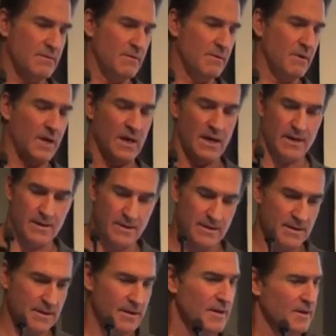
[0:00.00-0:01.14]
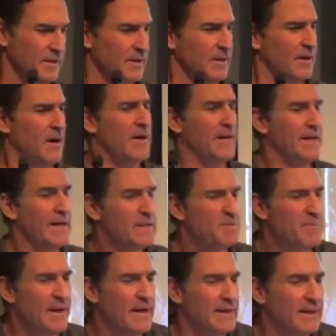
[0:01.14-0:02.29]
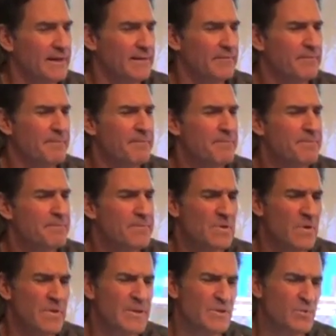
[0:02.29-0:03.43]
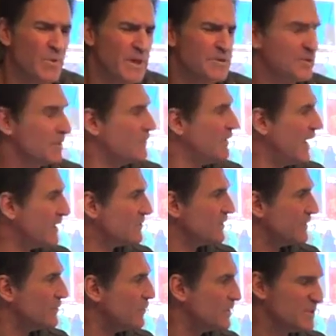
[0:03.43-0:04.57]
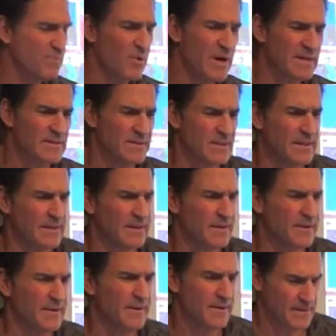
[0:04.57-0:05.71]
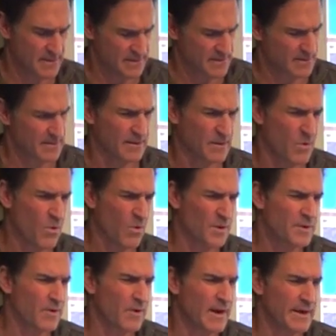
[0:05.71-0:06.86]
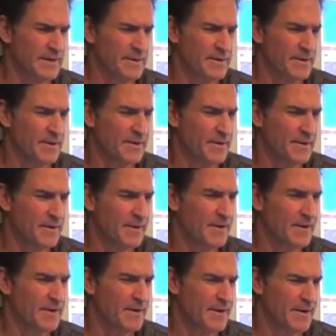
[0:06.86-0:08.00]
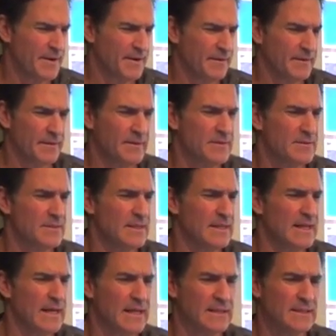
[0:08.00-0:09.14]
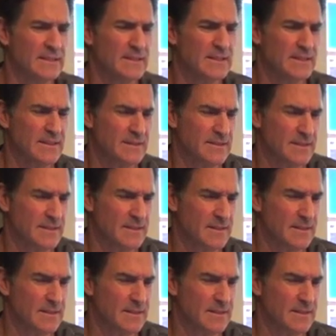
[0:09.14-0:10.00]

Okay. All right, next painting. So these ones are actually the ones present here. The corn grinder is the next.